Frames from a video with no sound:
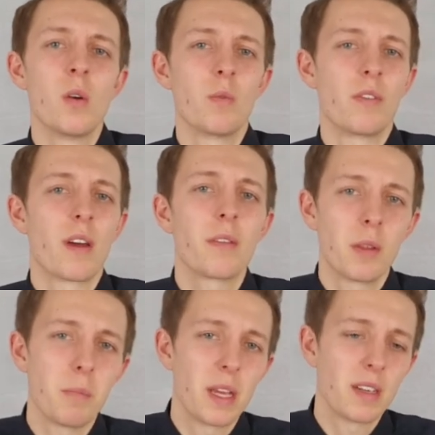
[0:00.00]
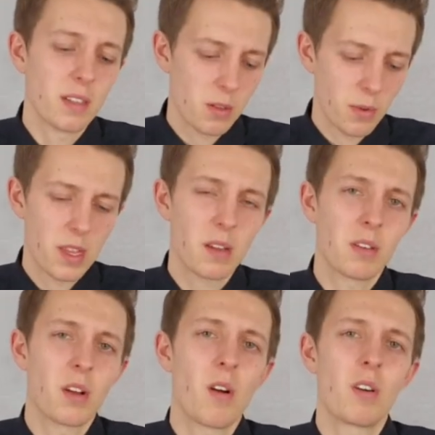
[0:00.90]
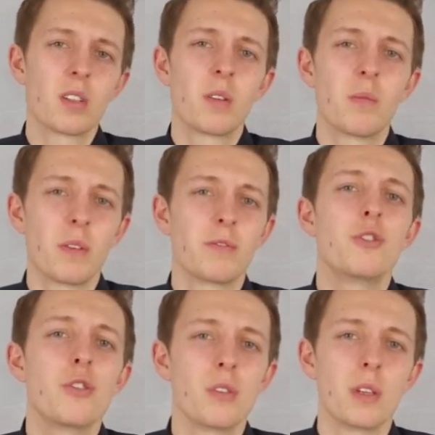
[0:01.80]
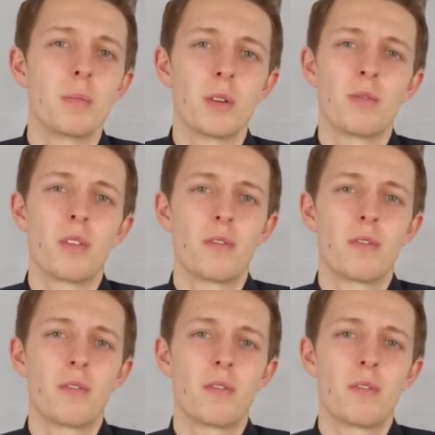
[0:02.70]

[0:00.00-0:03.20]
without the maintenance, without the cost, with truly beautiful